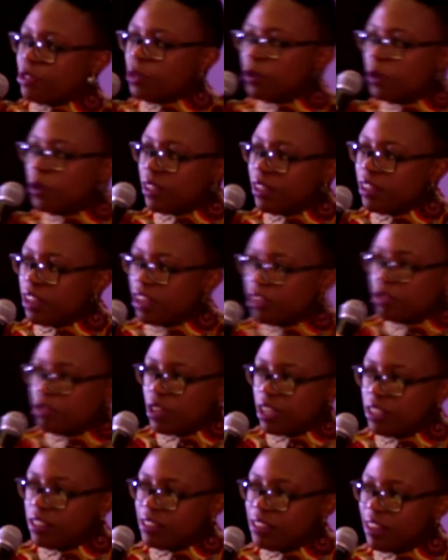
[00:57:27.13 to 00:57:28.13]
and for us to
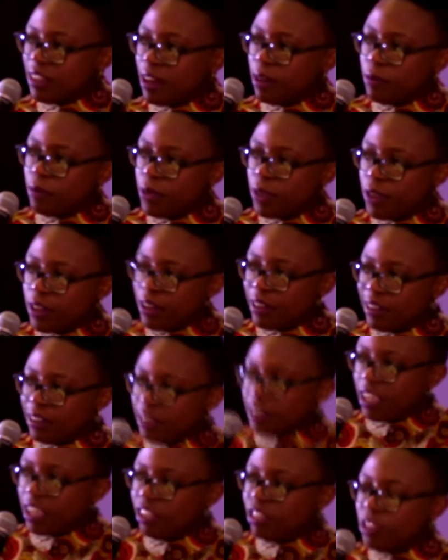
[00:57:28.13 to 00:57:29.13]
use that as
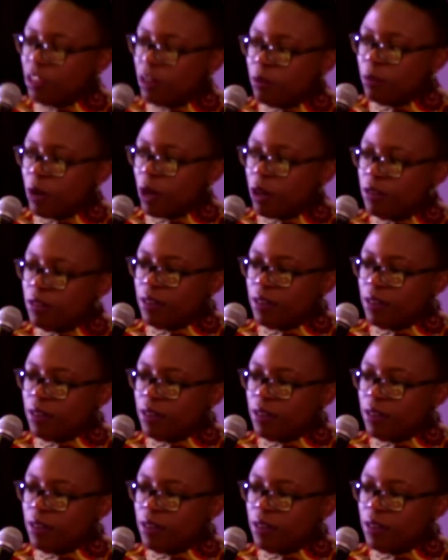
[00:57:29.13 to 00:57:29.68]
government's questions.